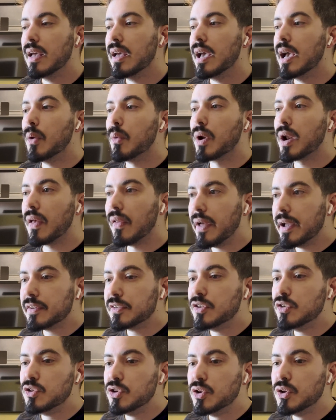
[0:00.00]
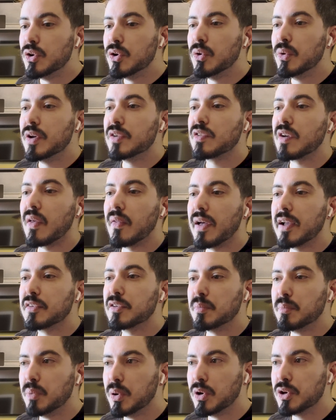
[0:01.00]
And what I like to do is I like to
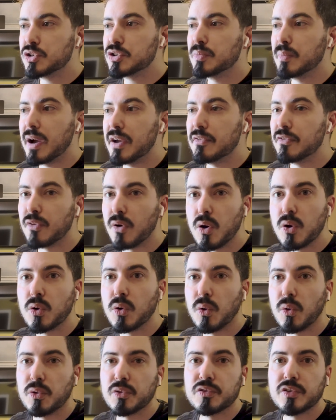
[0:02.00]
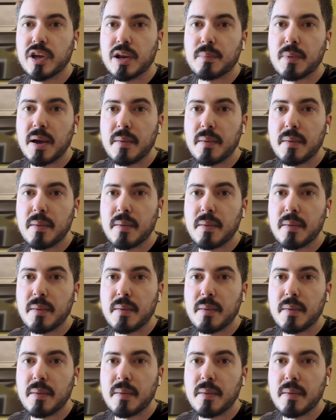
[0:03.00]
push my vocals and my